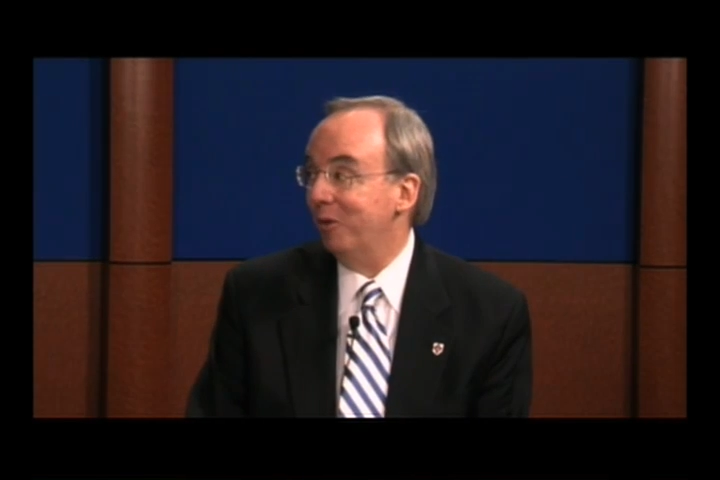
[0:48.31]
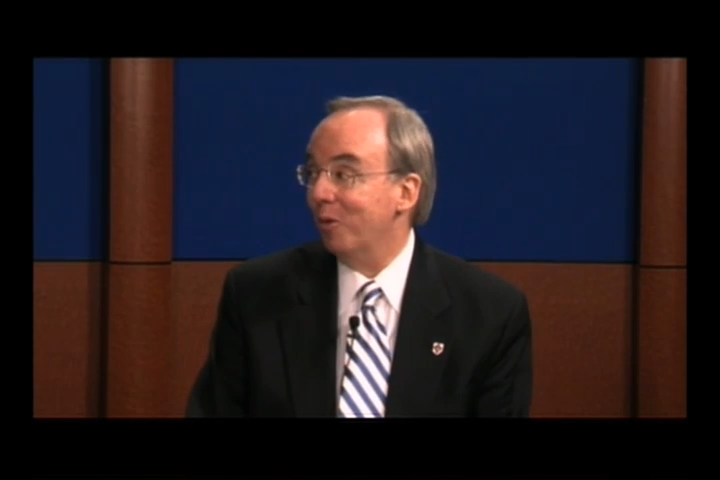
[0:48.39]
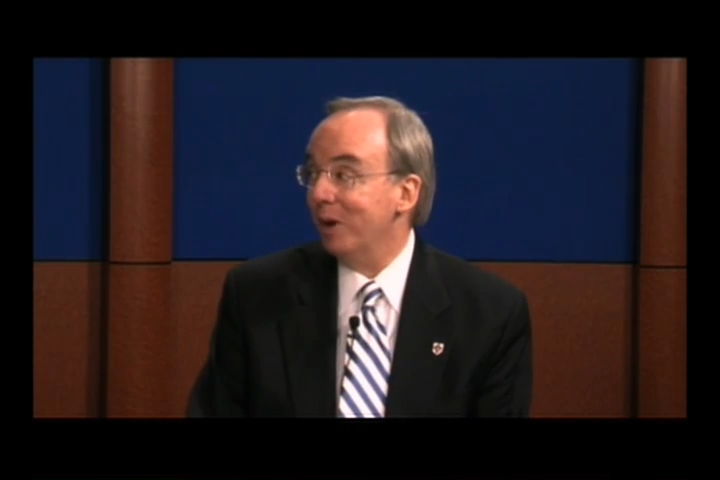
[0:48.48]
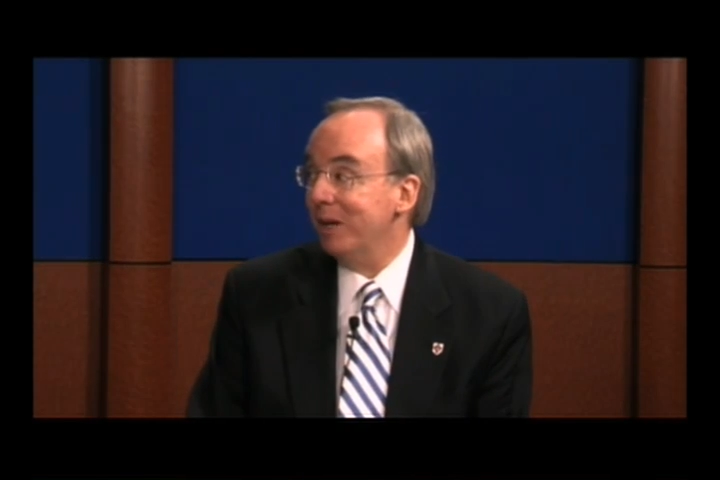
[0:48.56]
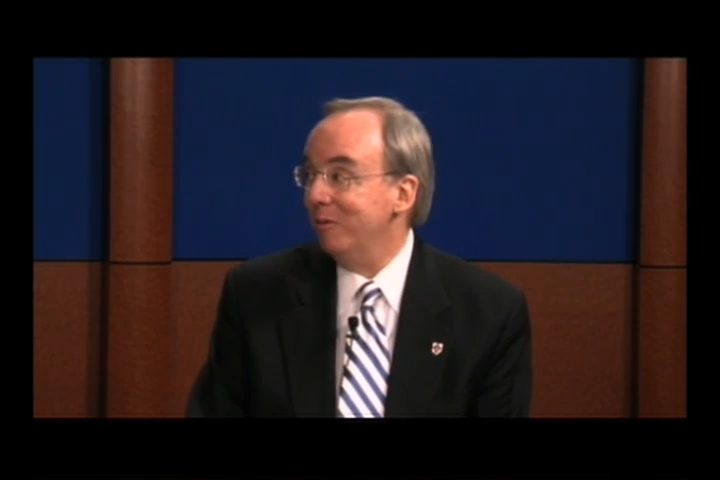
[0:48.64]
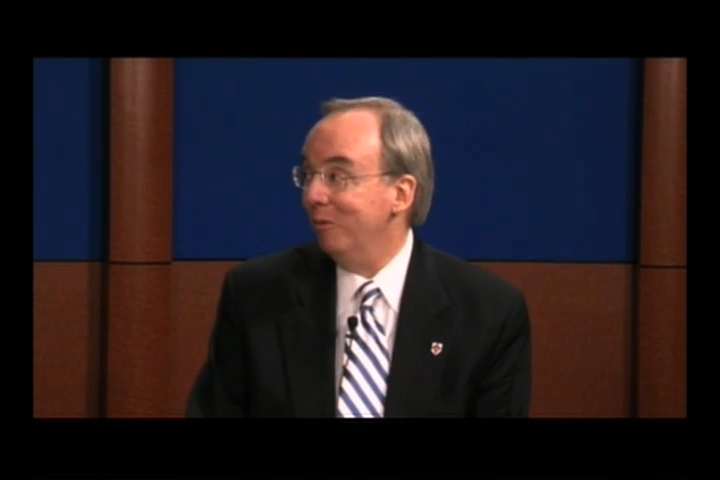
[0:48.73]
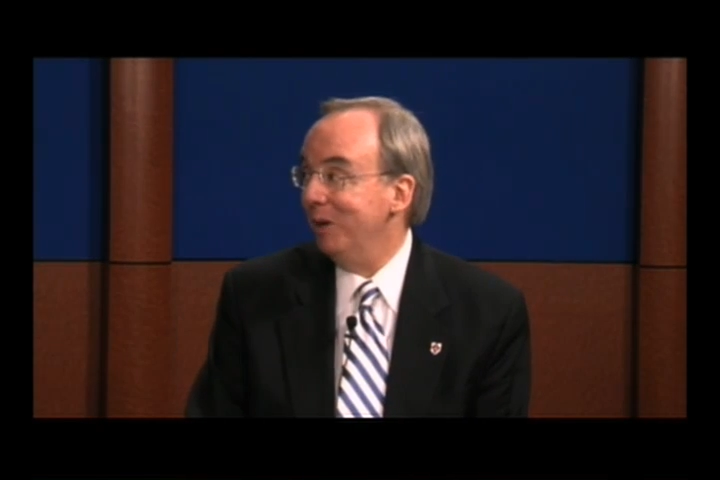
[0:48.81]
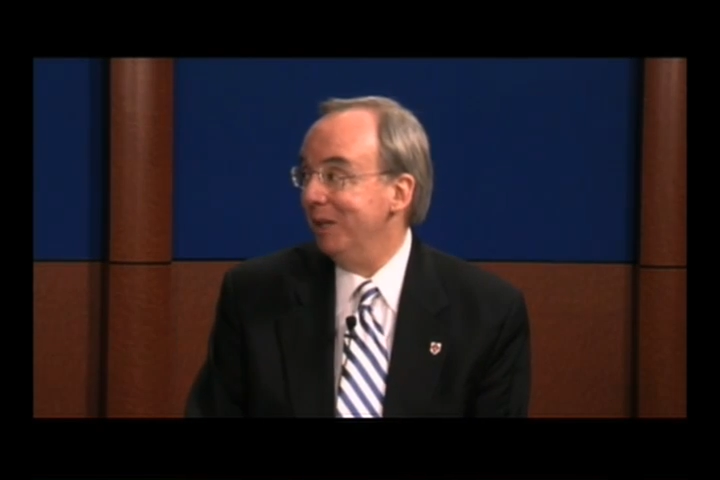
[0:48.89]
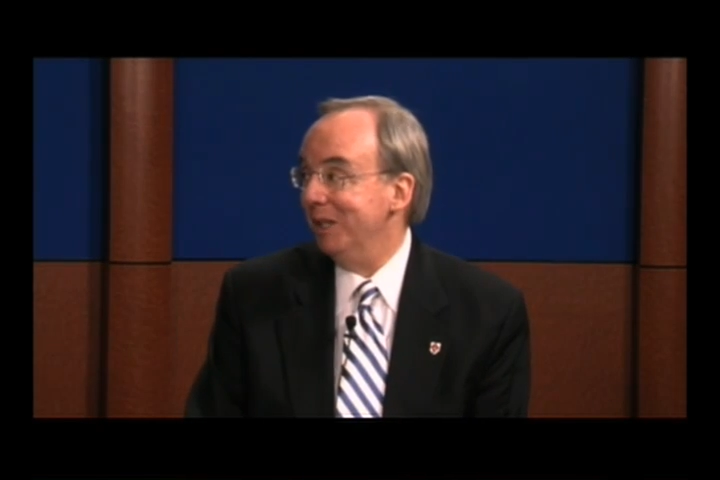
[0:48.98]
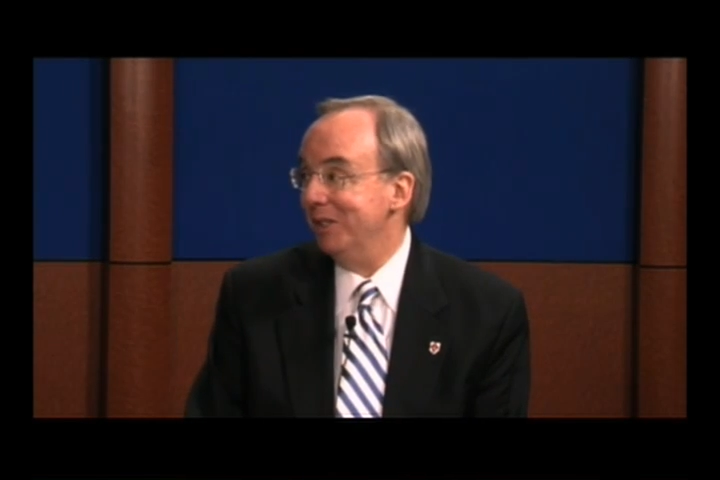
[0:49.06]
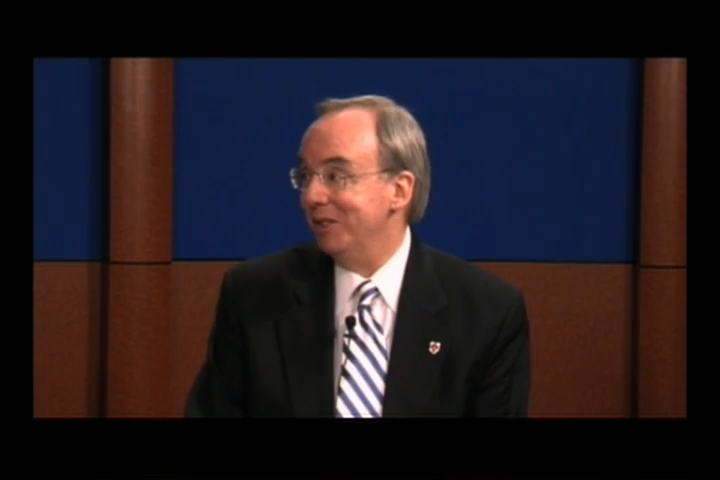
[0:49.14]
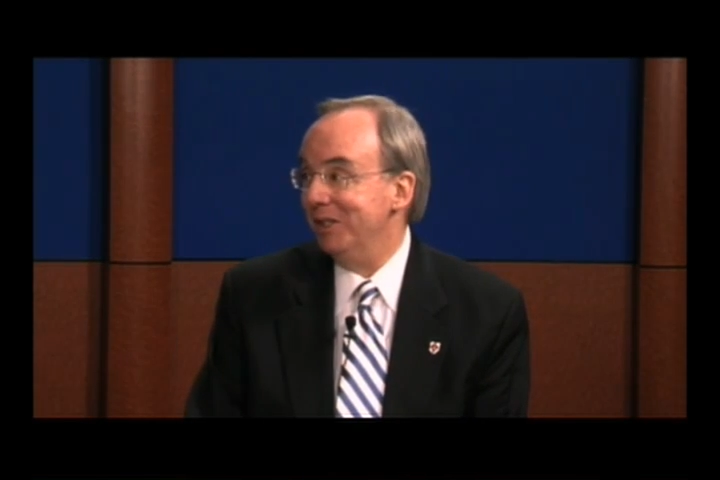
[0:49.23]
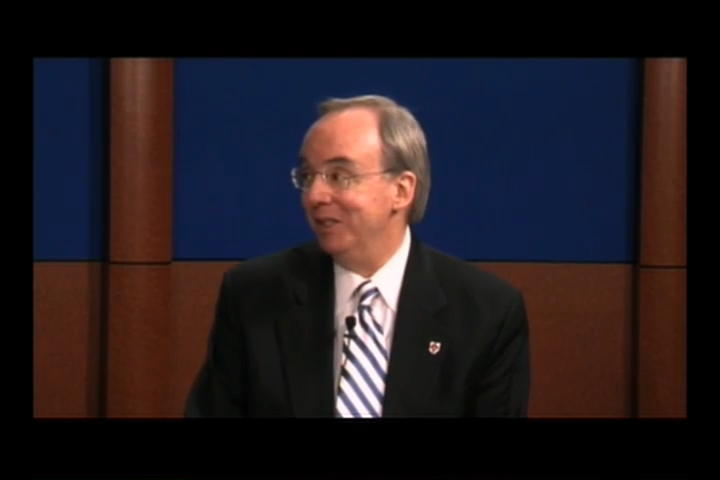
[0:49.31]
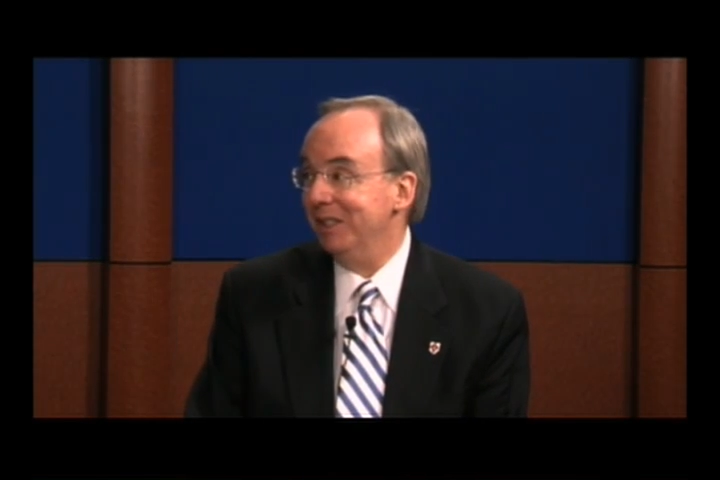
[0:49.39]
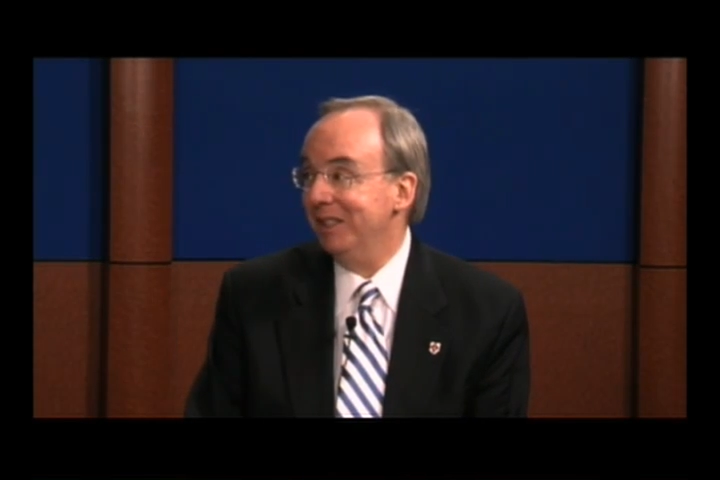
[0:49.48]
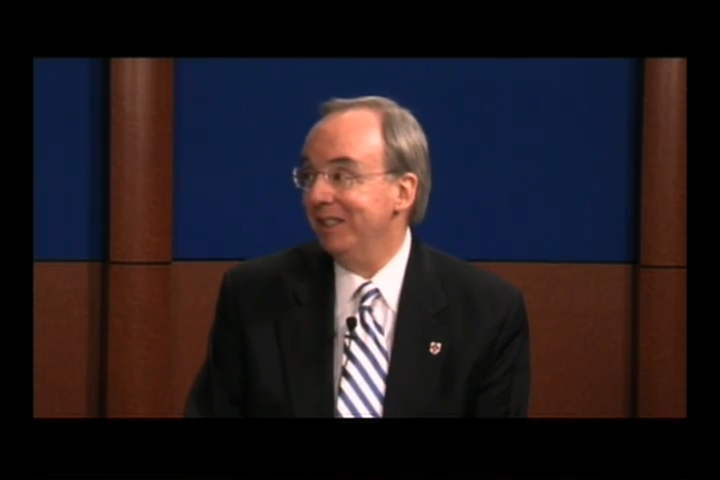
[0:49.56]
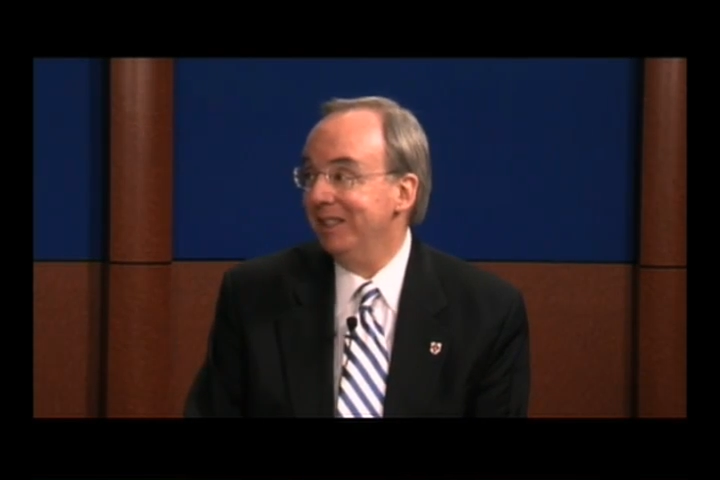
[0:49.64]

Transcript: great wins in the